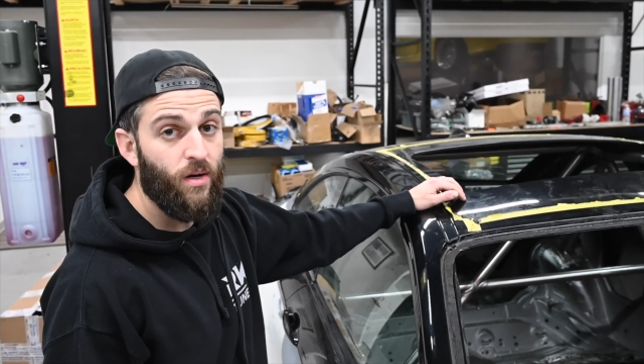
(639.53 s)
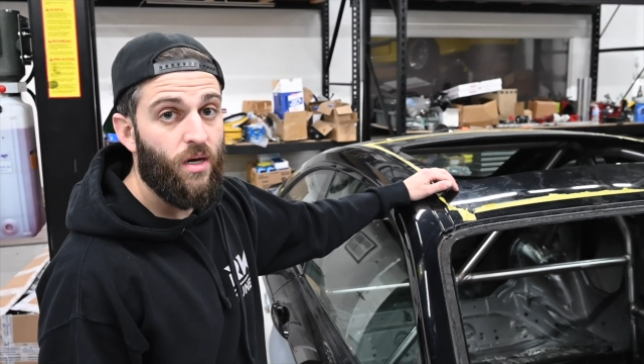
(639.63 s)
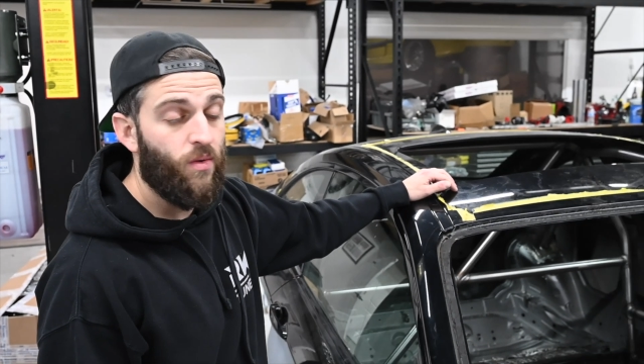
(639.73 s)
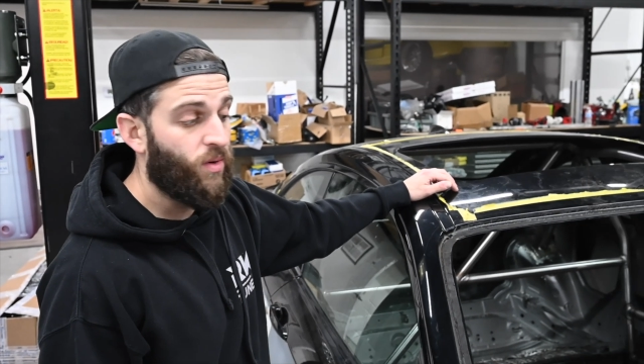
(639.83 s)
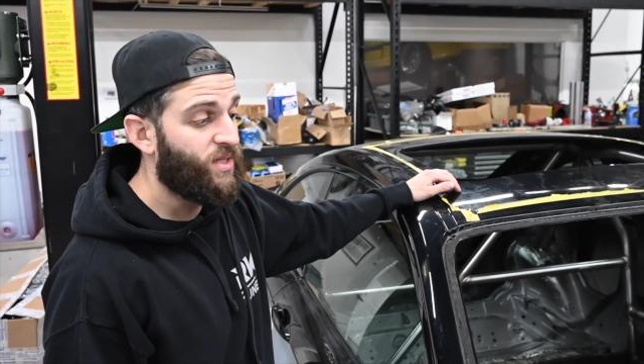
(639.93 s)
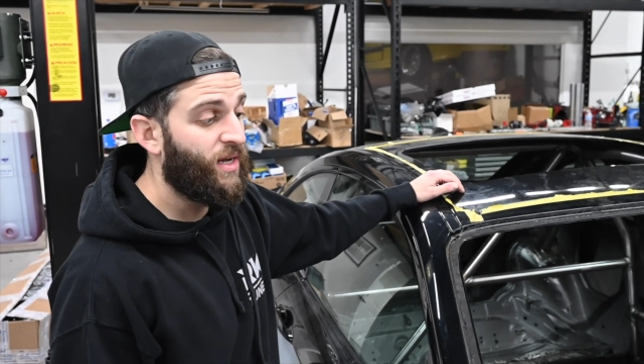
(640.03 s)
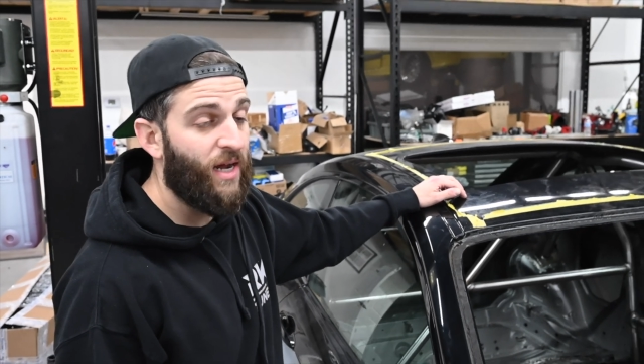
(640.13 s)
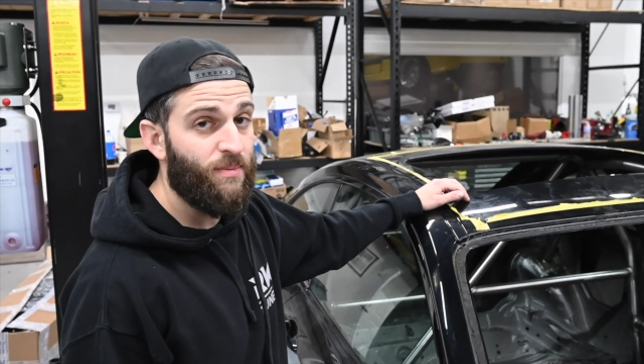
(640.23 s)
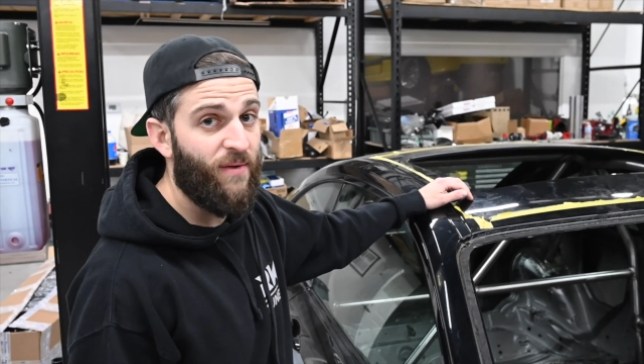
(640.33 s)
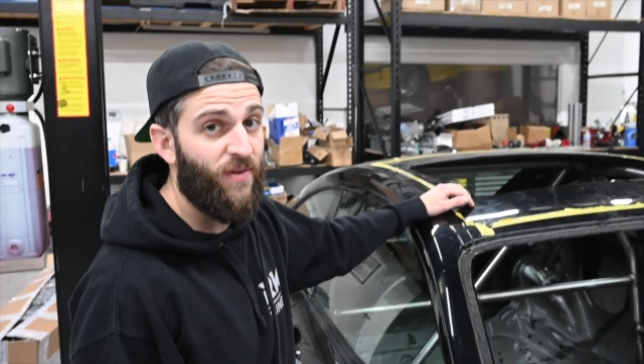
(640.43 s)
So we'll send it
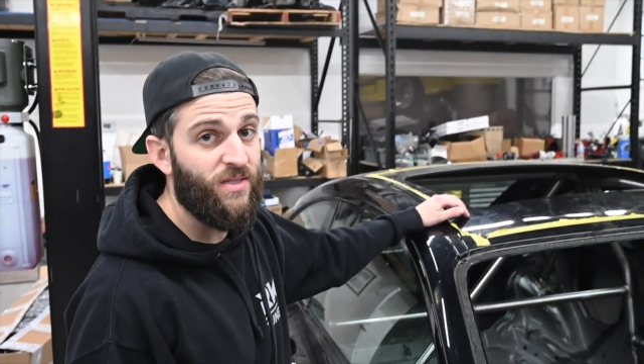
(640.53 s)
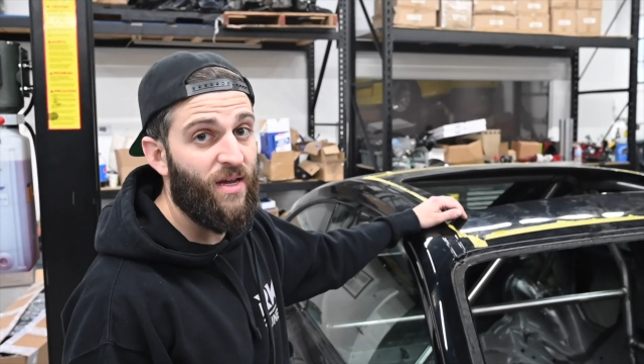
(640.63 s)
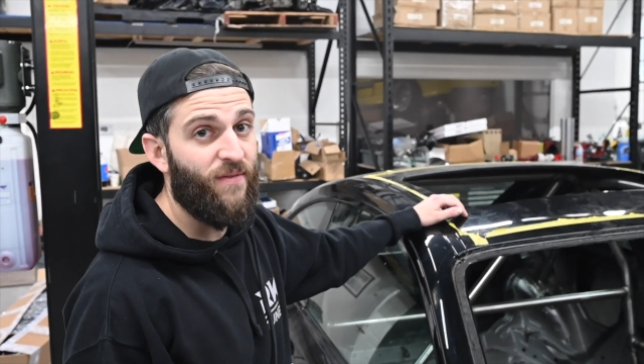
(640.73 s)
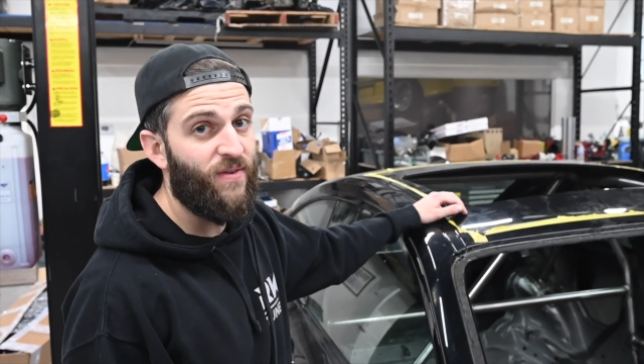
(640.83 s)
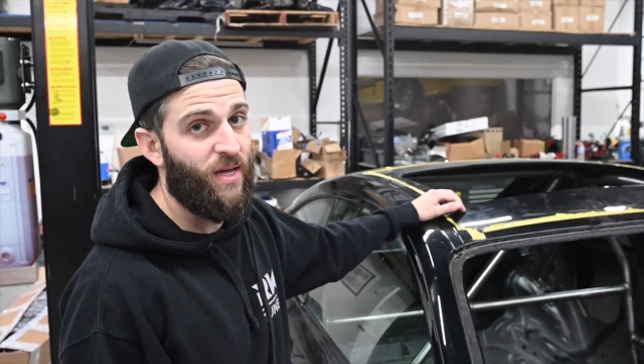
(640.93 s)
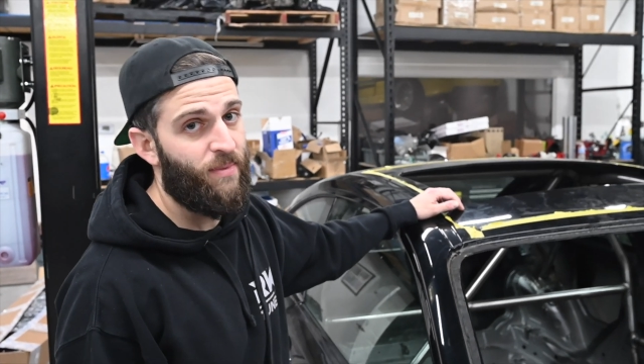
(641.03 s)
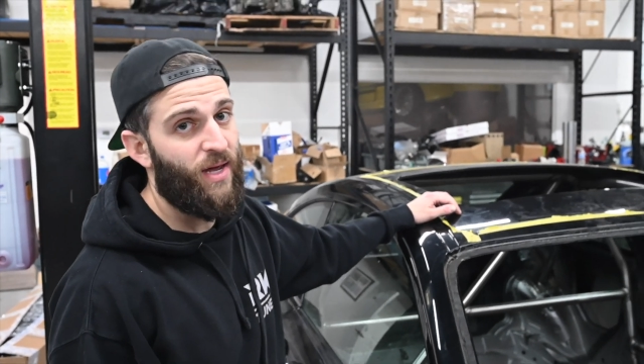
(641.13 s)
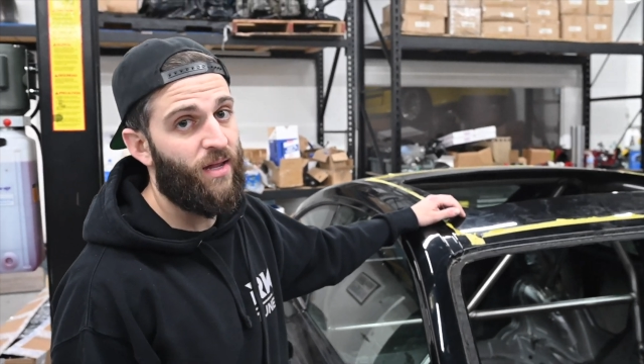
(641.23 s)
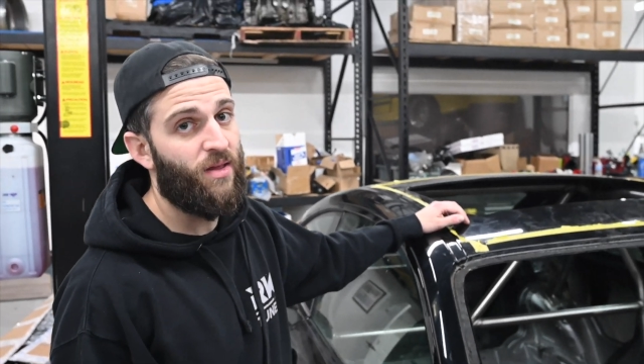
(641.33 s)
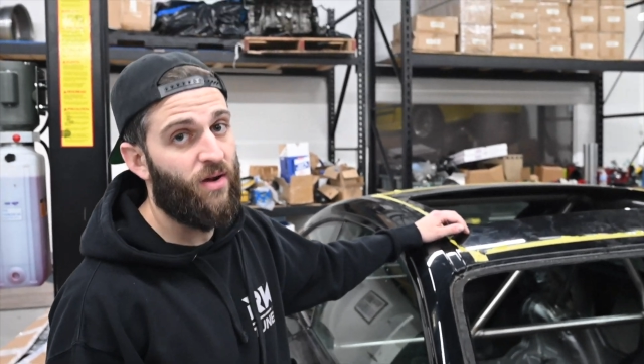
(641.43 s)
out to my friends at
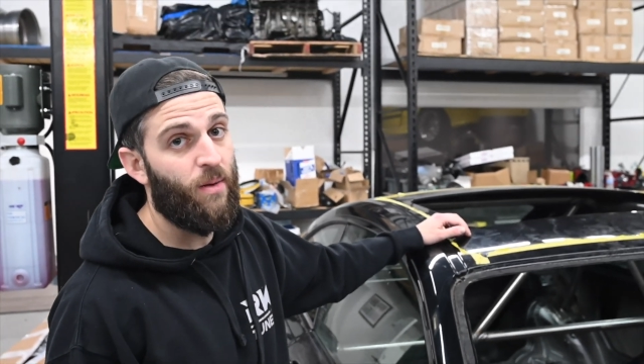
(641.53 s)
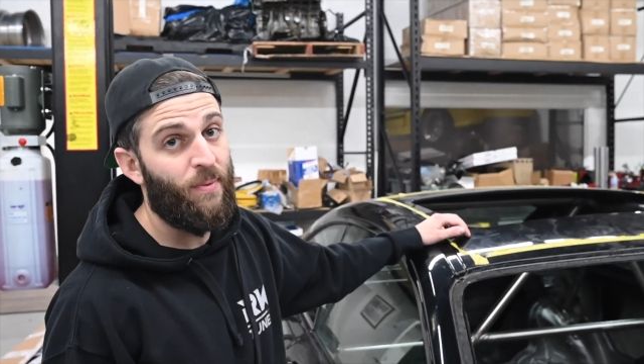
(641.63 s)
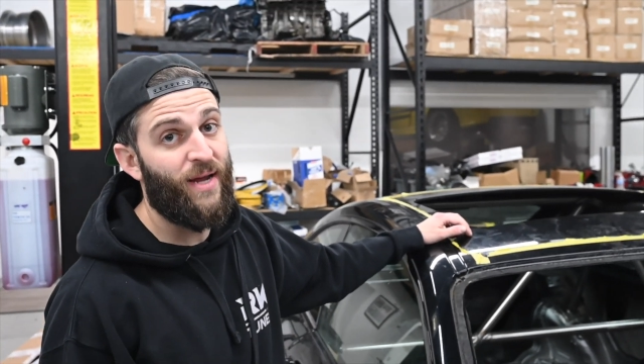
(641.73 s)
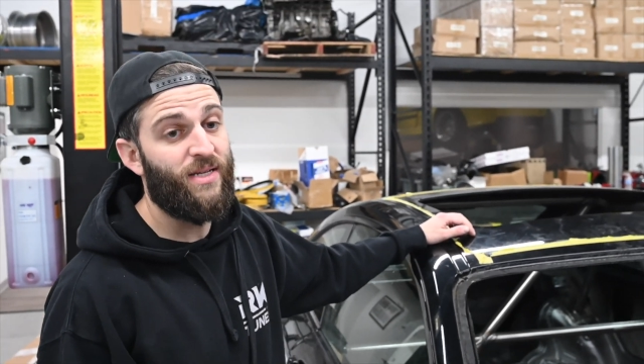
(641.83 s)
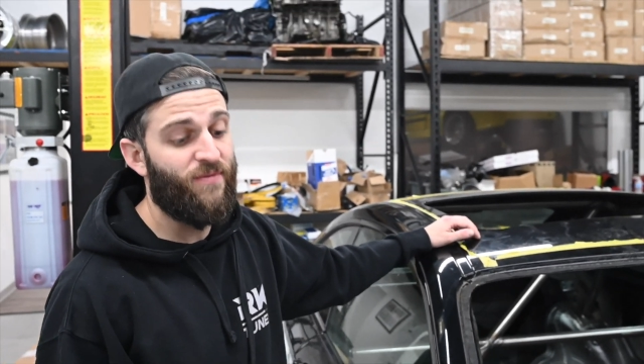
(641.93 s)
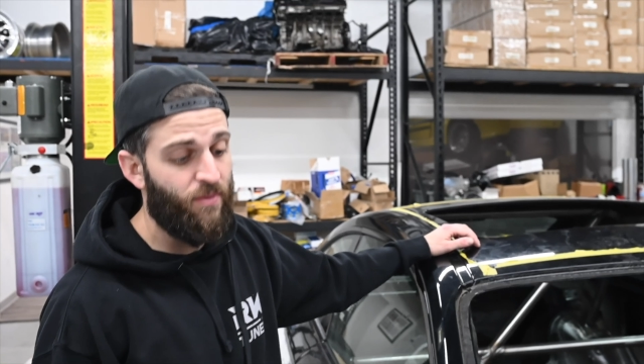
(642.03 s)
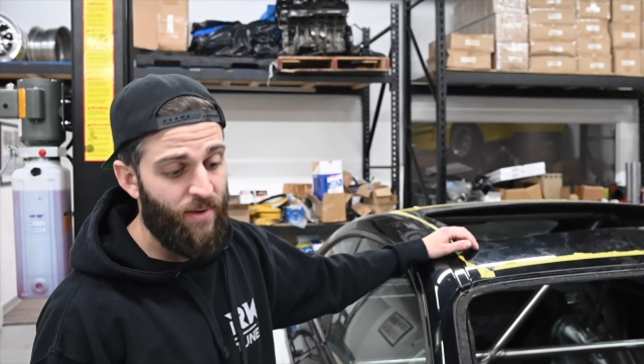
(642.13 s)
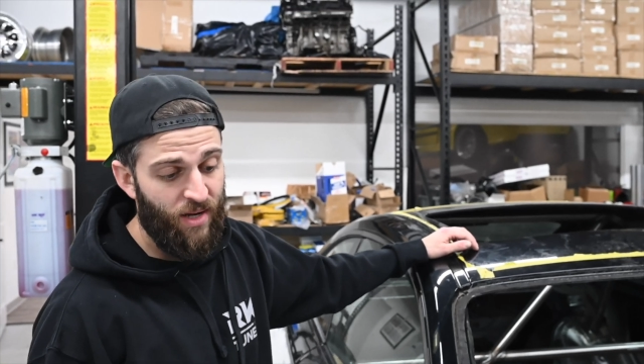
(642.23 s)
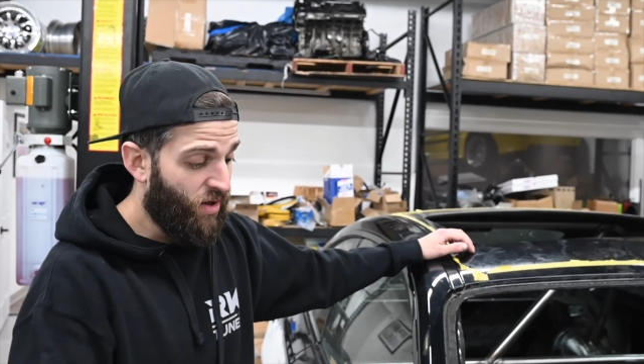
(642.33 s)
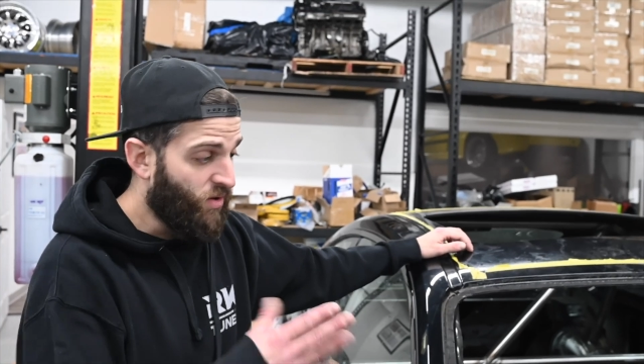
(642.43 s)
VMA. They're gonna paint it for
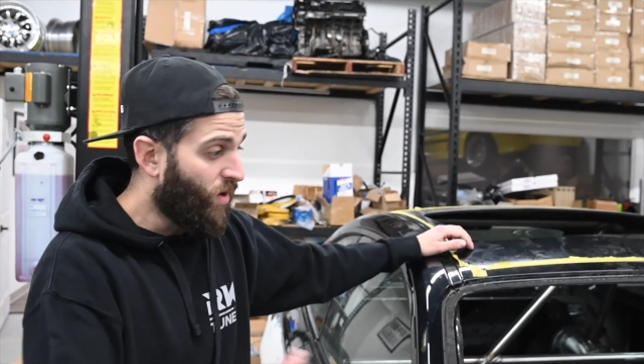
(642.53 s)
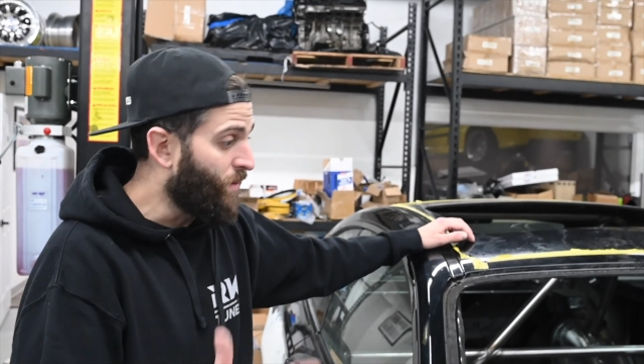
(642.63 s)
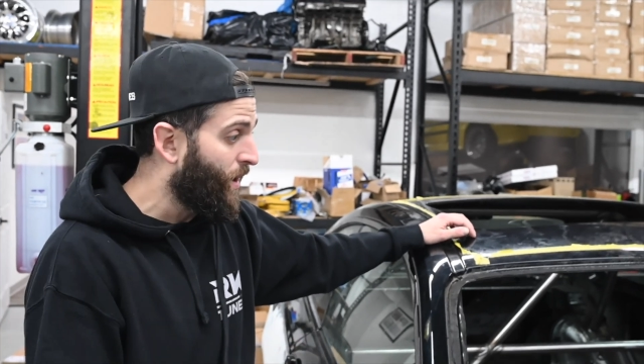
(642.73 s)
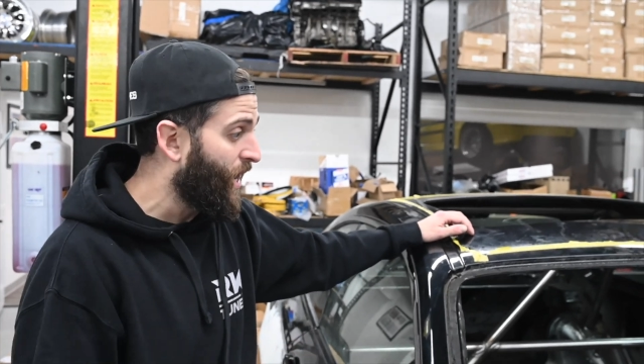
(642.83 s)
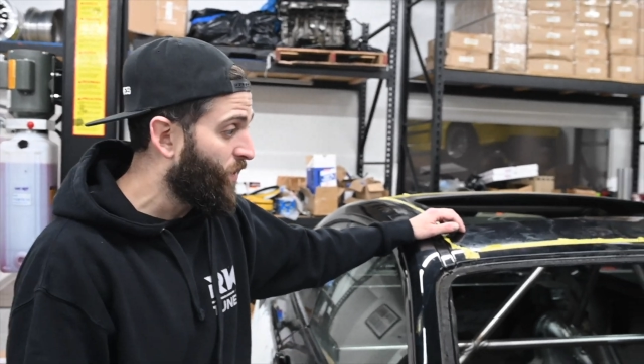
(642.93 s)
me. They'll do all the body